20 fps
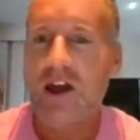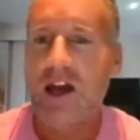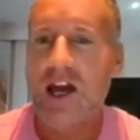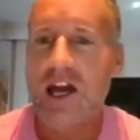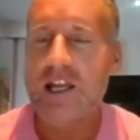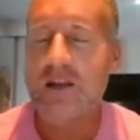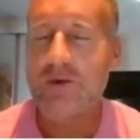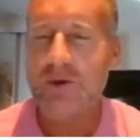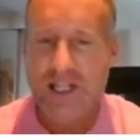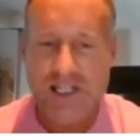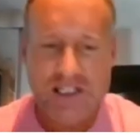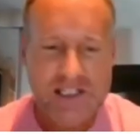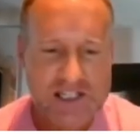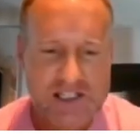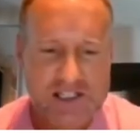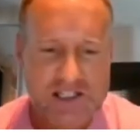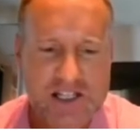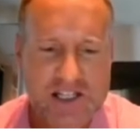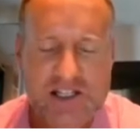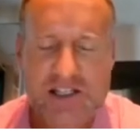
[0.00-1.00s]
Anyway,
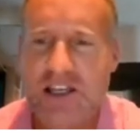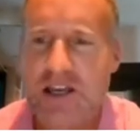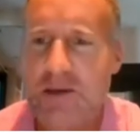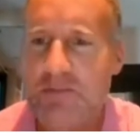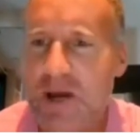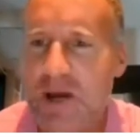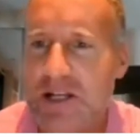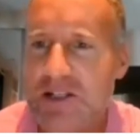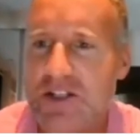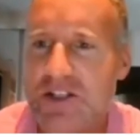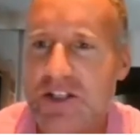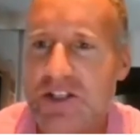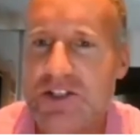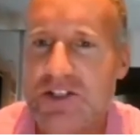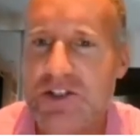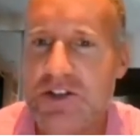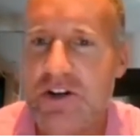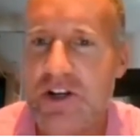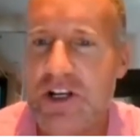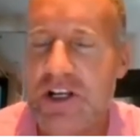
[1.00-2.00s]
let's let's get back to the
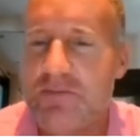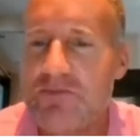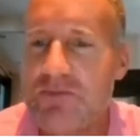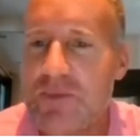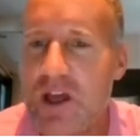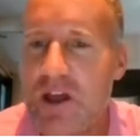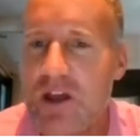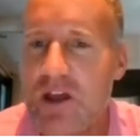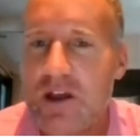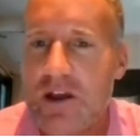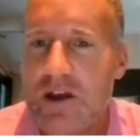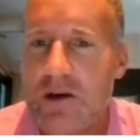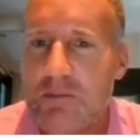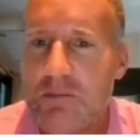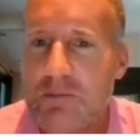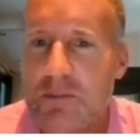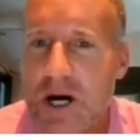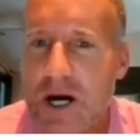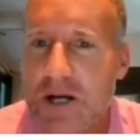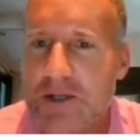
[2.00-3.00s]
story.
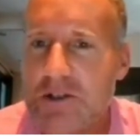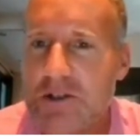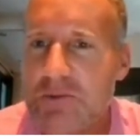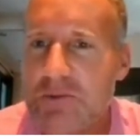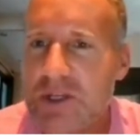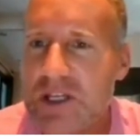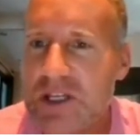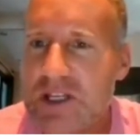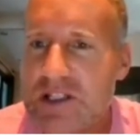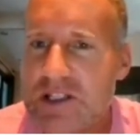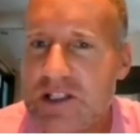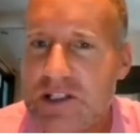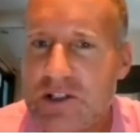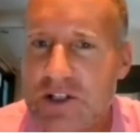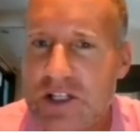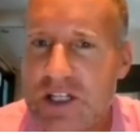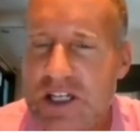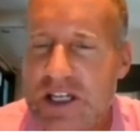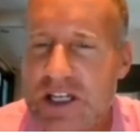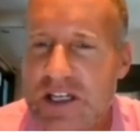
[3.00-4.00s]
Bartleby is
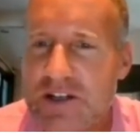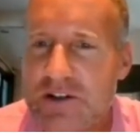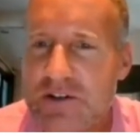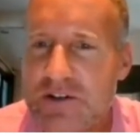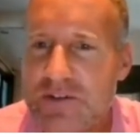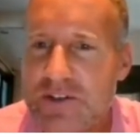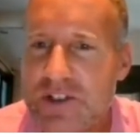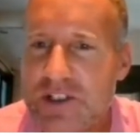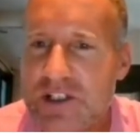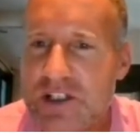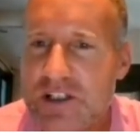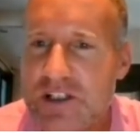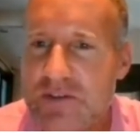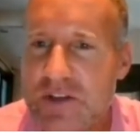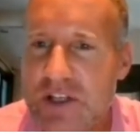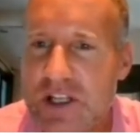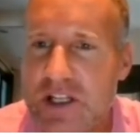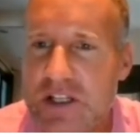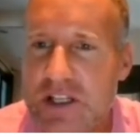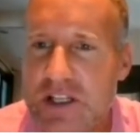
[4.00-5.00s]
lucky enough to live
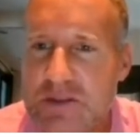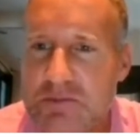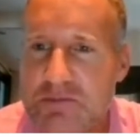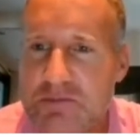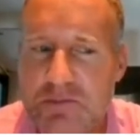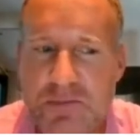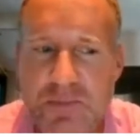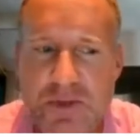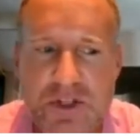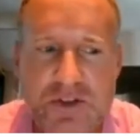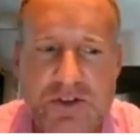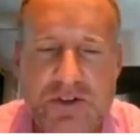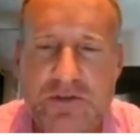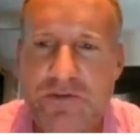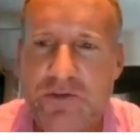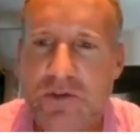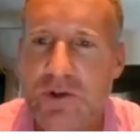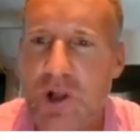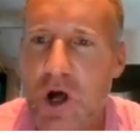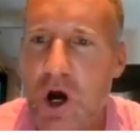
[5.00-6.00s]
in this
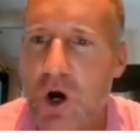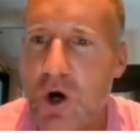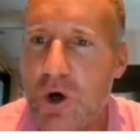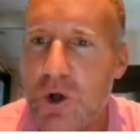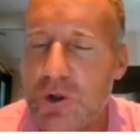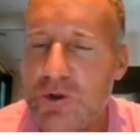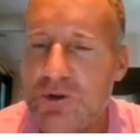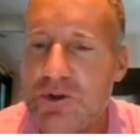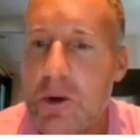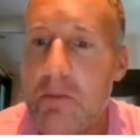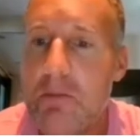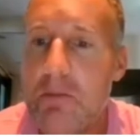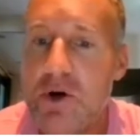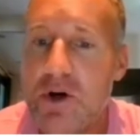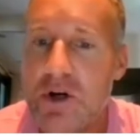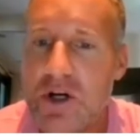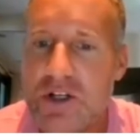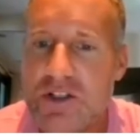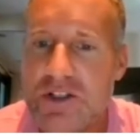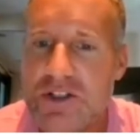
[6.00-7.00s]
beautiful old
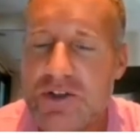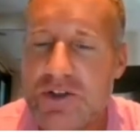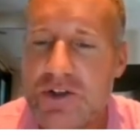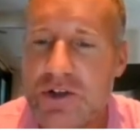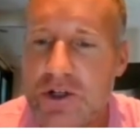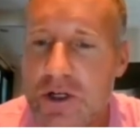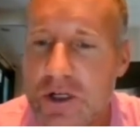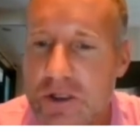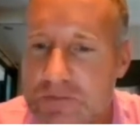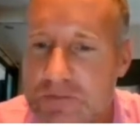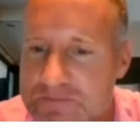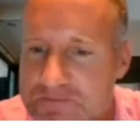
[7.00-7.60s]
bookstore.